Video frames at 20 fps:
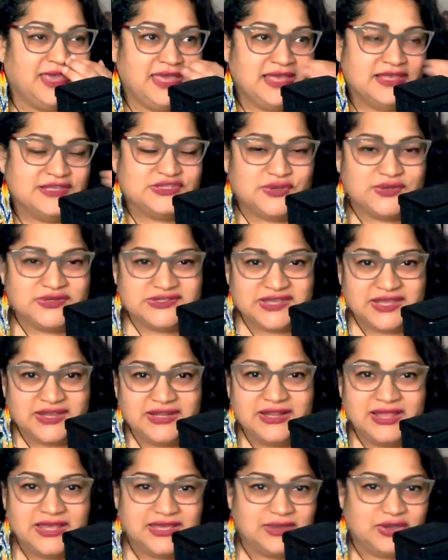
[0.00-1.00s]
So it's kind of
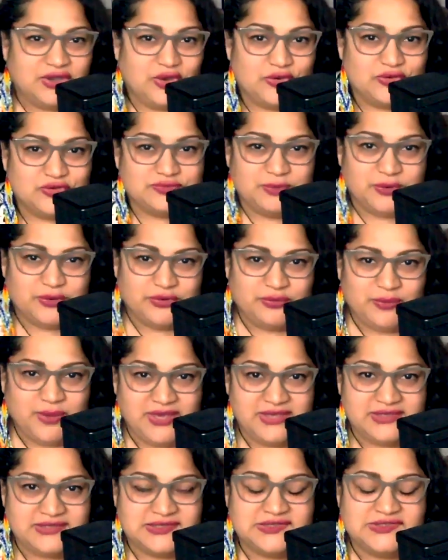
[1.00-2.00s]
like it goes both
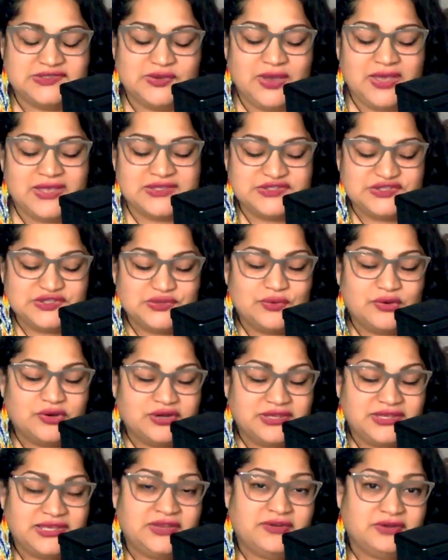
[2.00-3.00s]
ways. So as you are
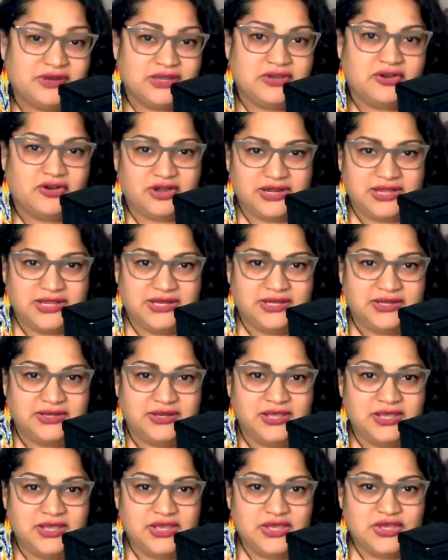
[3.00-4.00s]
here incarnated,
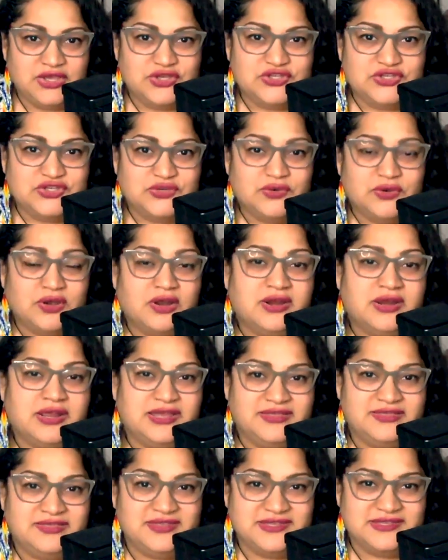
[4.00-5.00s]
you are
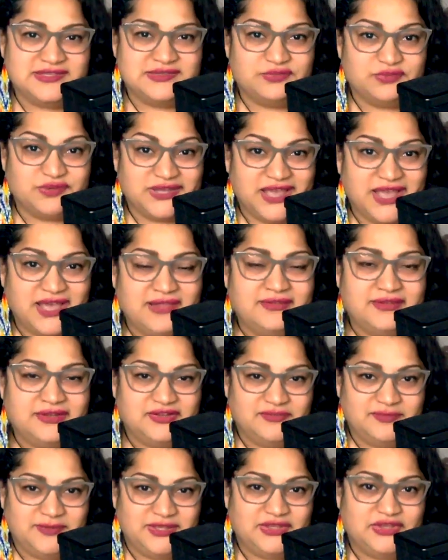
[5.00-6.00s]
in this reality
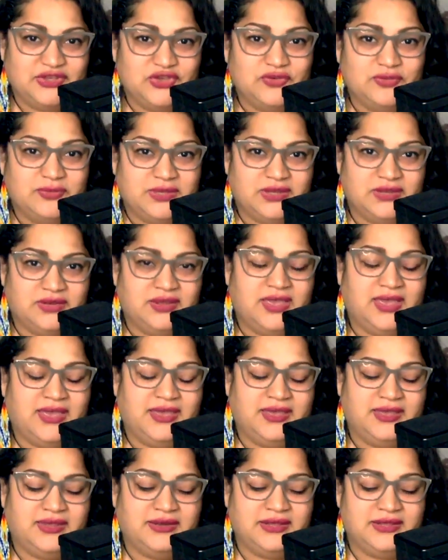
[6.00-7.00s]
of being human,
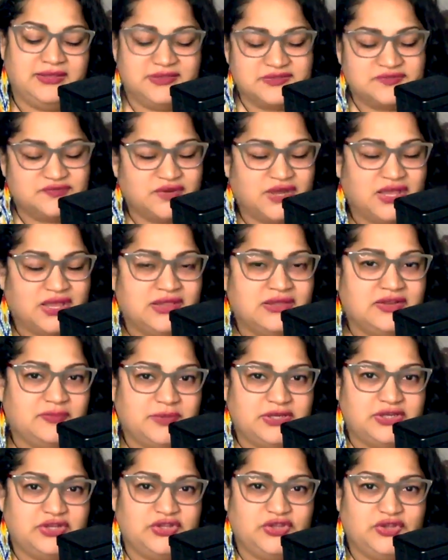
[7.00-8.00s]
and in this reality of
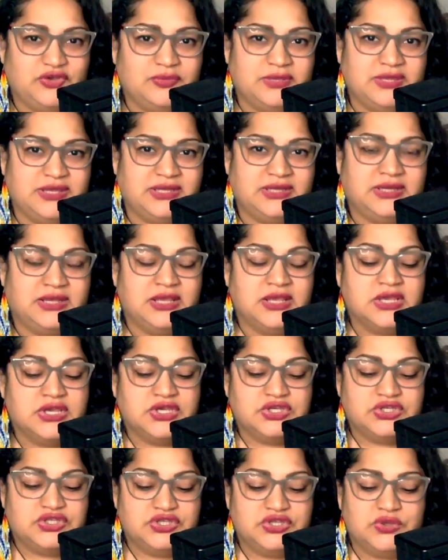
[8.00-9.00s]
being human,
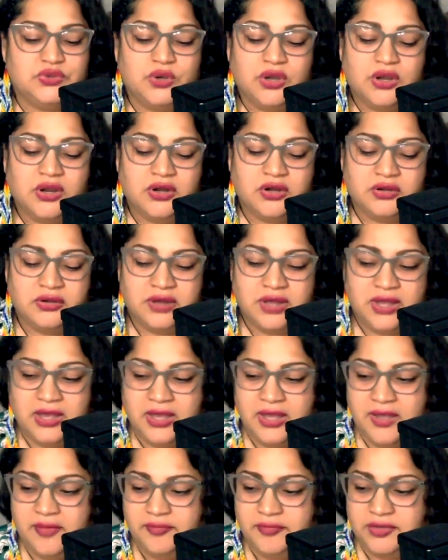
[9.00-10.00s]
you are
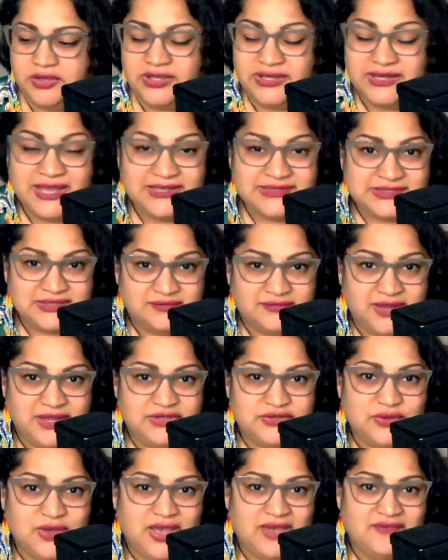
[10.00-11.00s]
connecting, right?
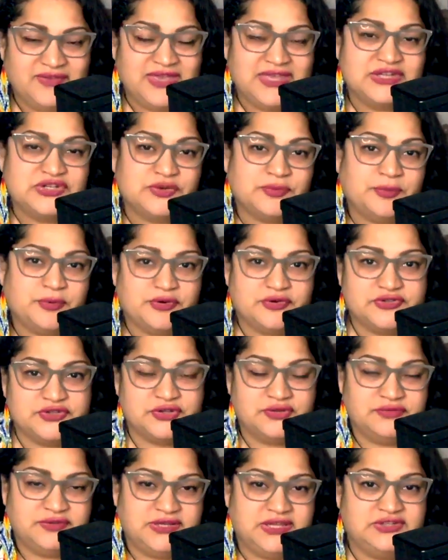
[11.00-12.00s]
You have
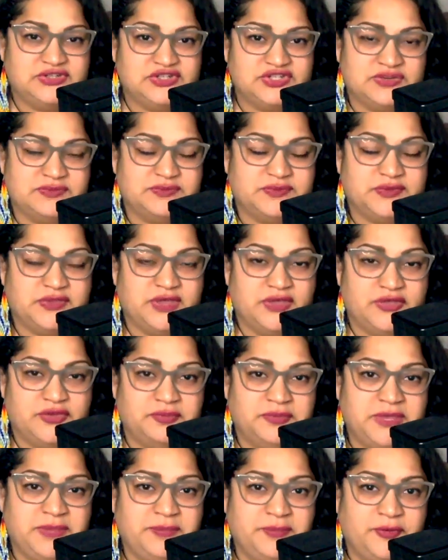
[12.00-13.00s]
interpersonal relationships with other
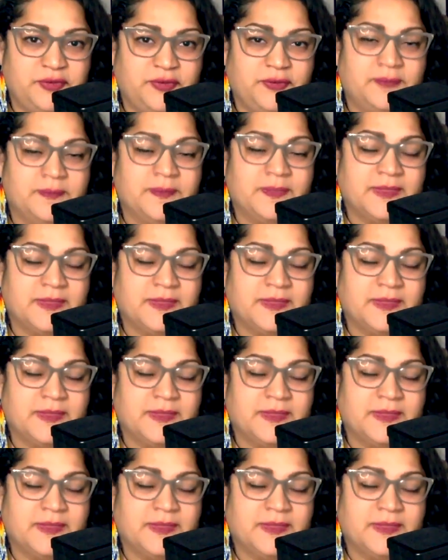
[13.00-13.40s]
people